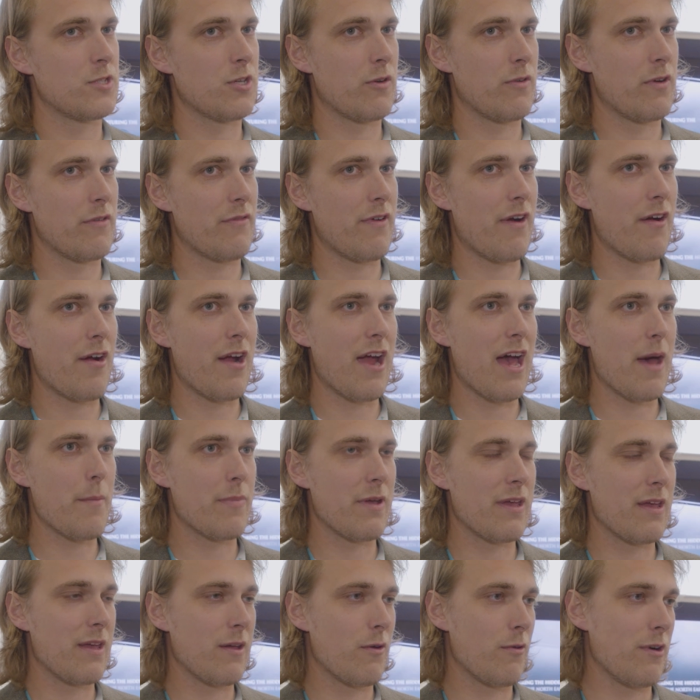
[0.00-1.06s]
we're very
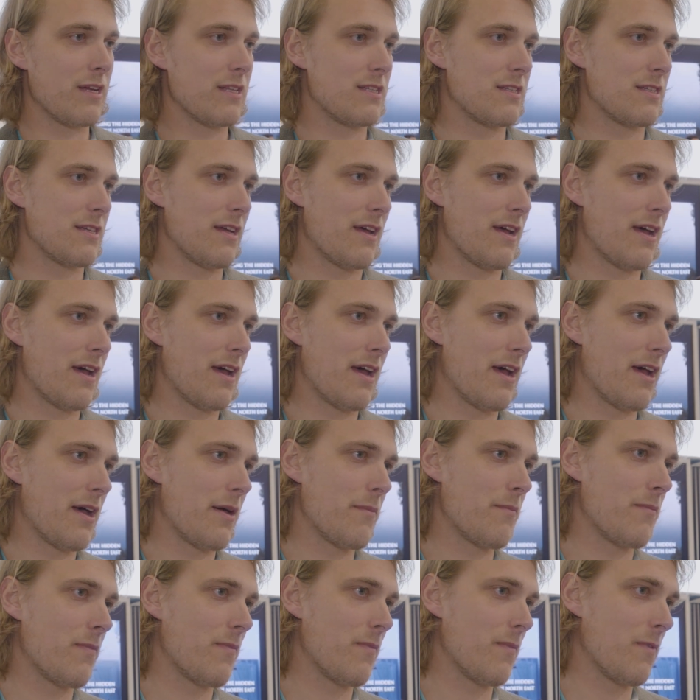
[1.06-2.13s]
happy with
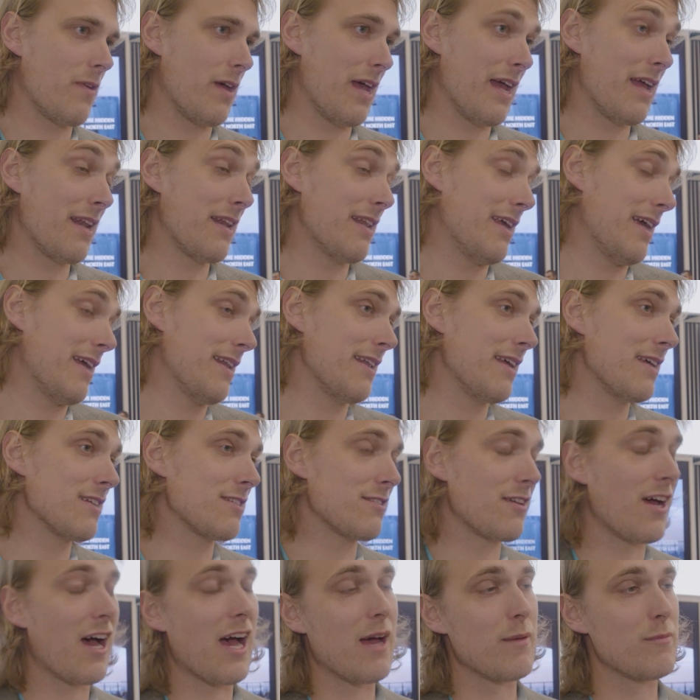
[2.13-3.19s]
in these
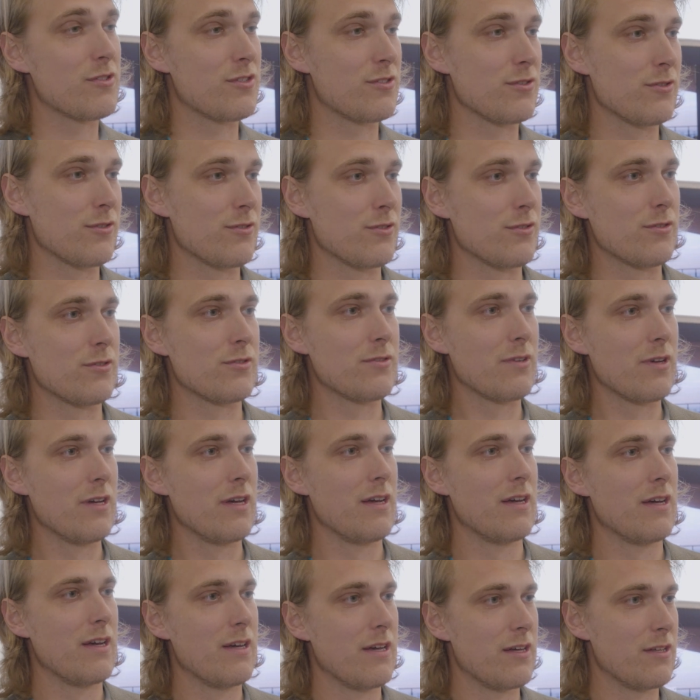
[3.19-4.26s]
times to
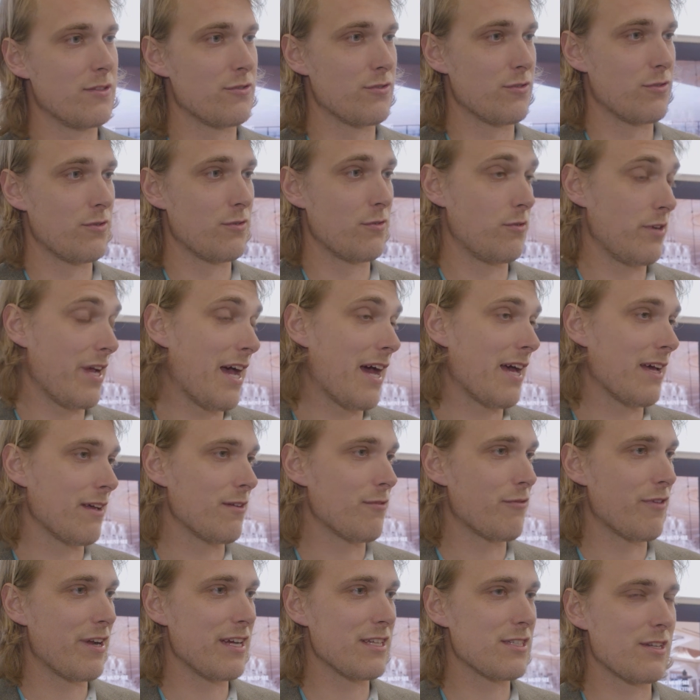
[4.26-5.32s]

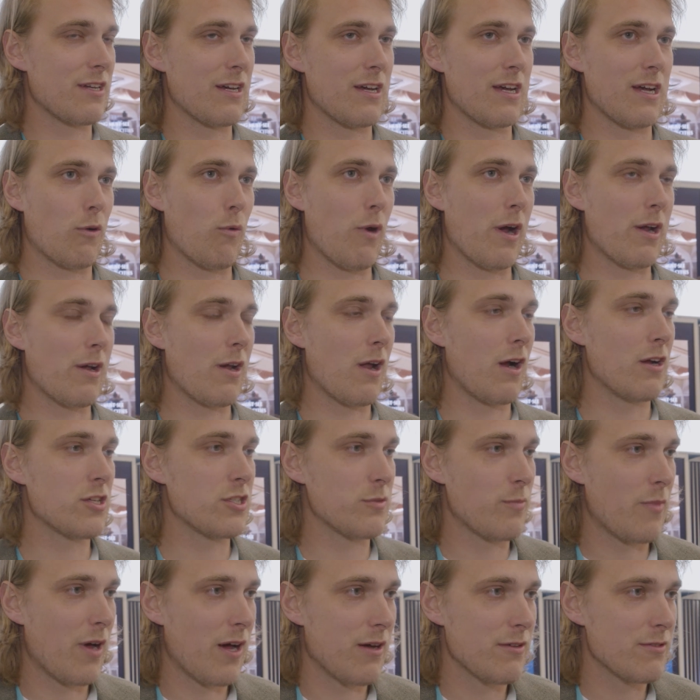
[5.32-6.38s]
raise a quite large
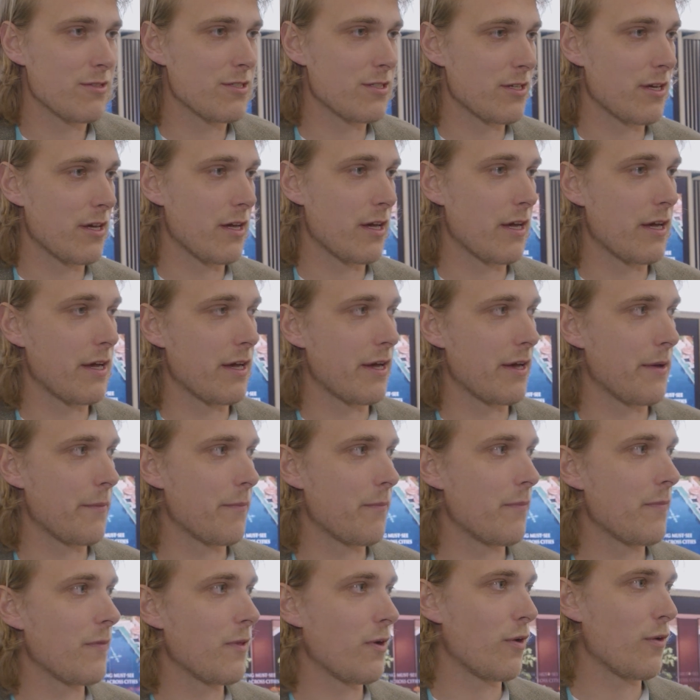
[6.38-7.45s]
amount
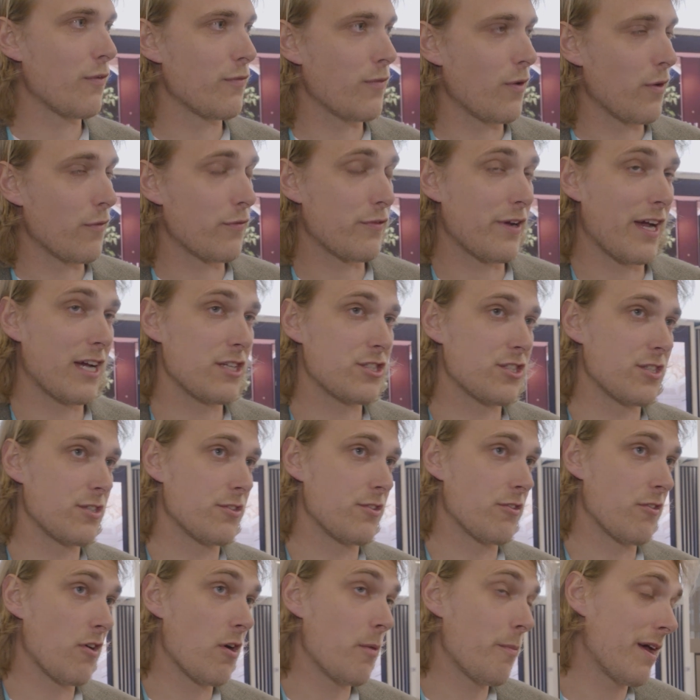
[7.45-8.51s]
of cash in
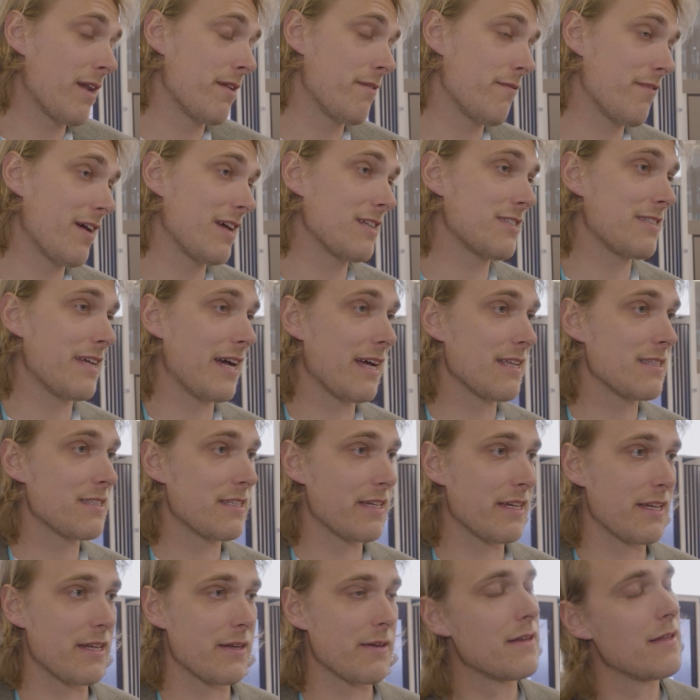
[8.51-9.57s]
Europe and invest that
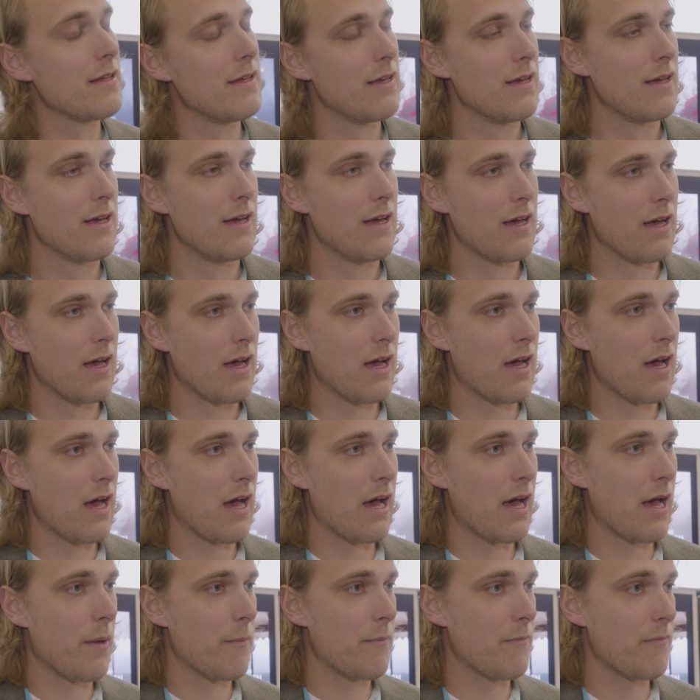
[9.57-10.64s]

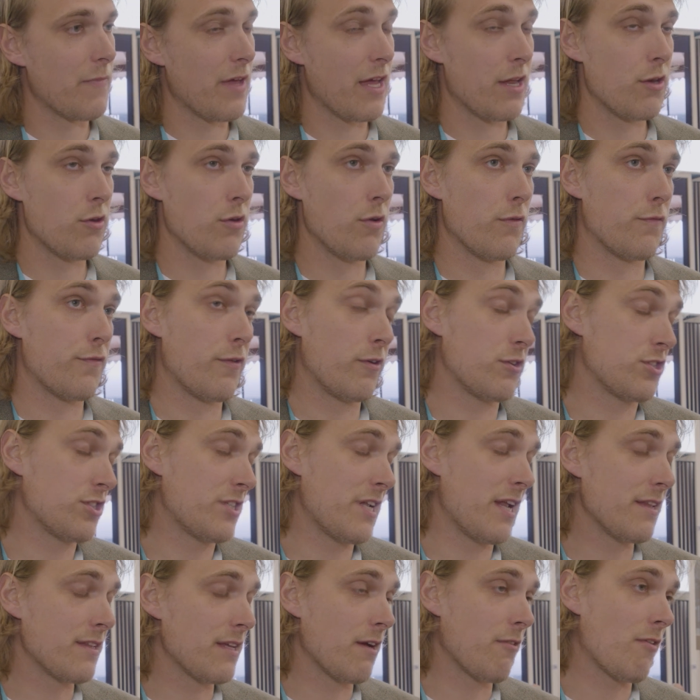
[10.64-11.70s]
in new
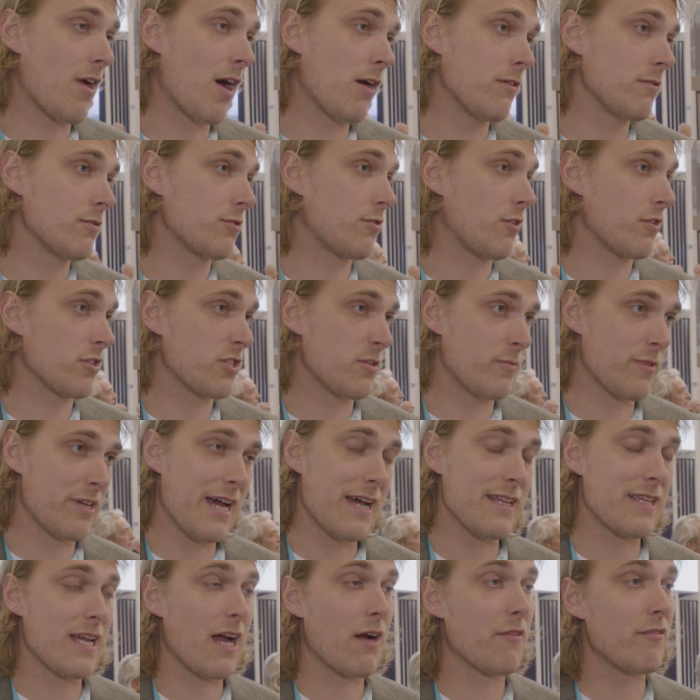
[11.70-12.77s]
functionality around customer
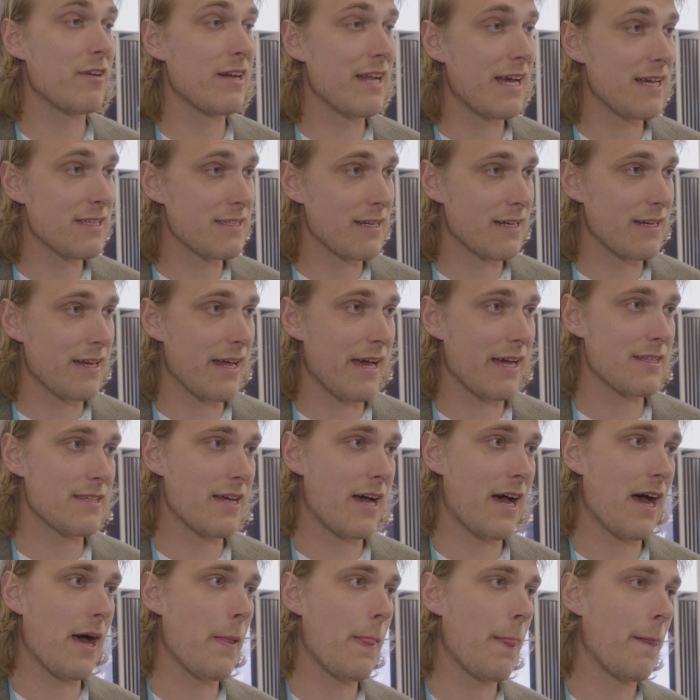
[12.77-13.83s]
data, relating
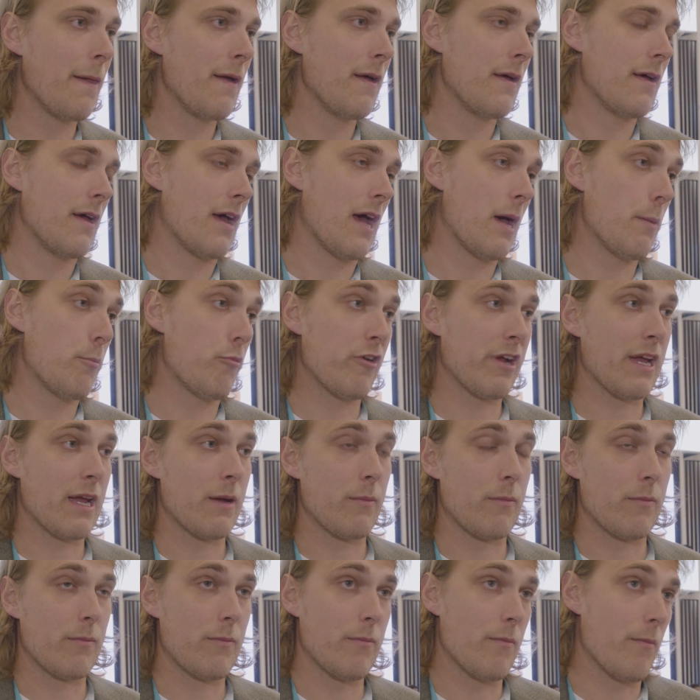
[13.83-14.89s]
data,
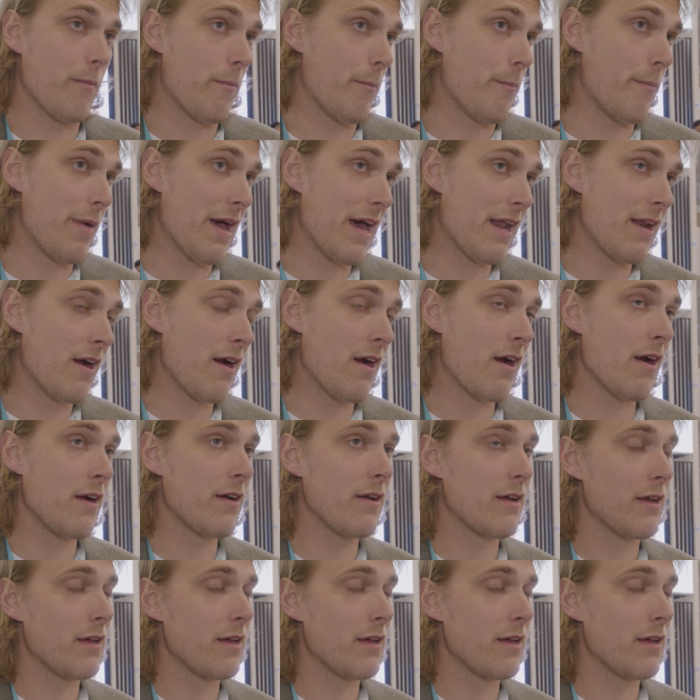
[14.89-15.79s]
bringing better